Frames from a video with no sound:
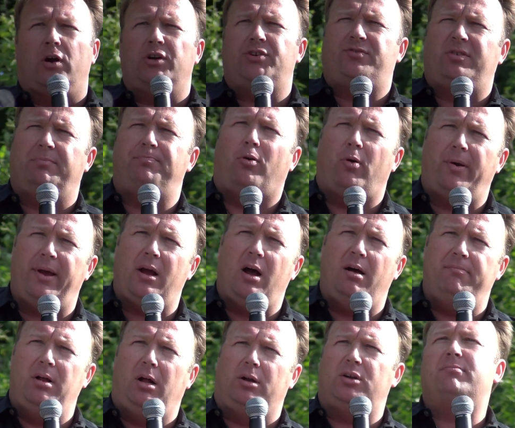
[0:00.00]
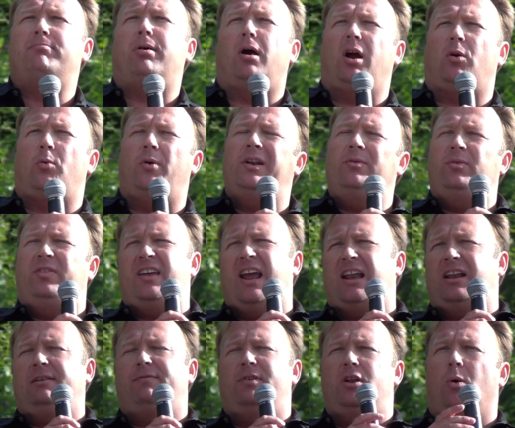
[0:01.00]
first reporting on Bilderberg when they
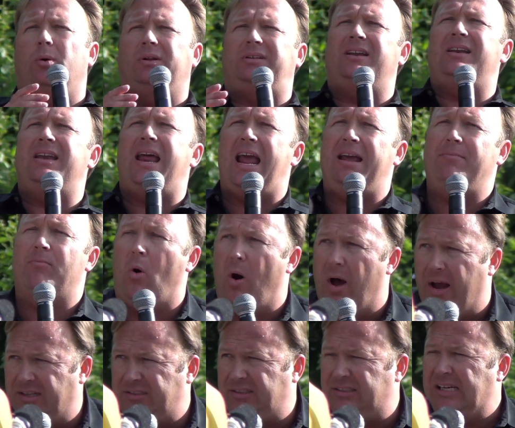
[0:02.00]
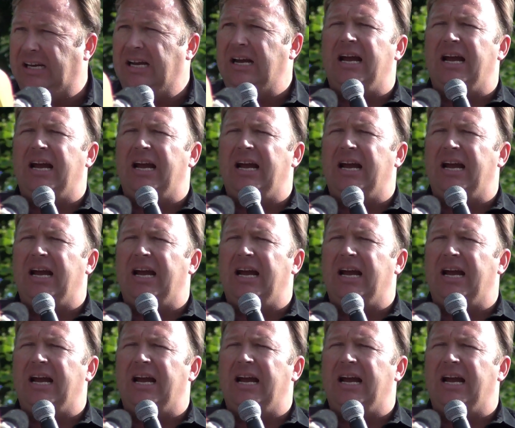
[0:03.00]
didn't even know what the name was.